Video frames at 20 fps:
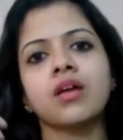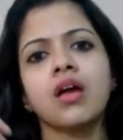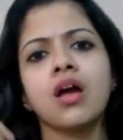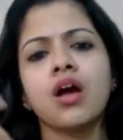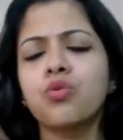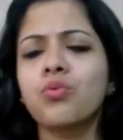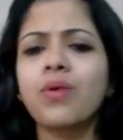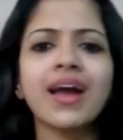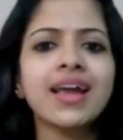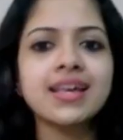
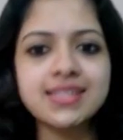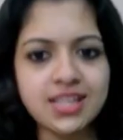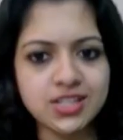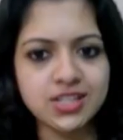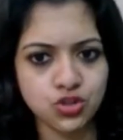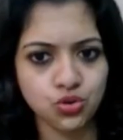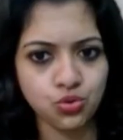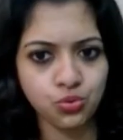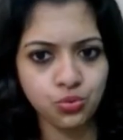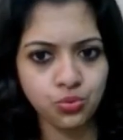Why is it
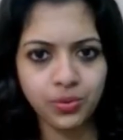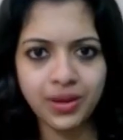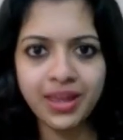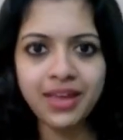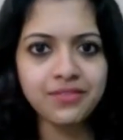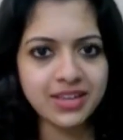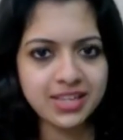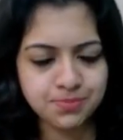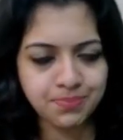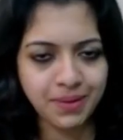so? We have
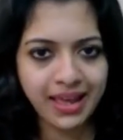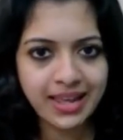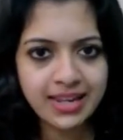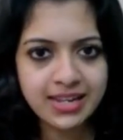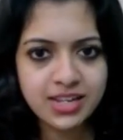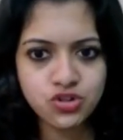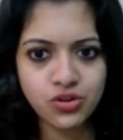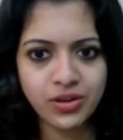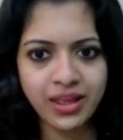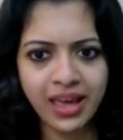explained it
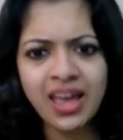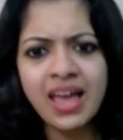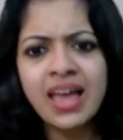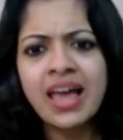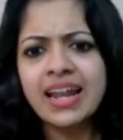today.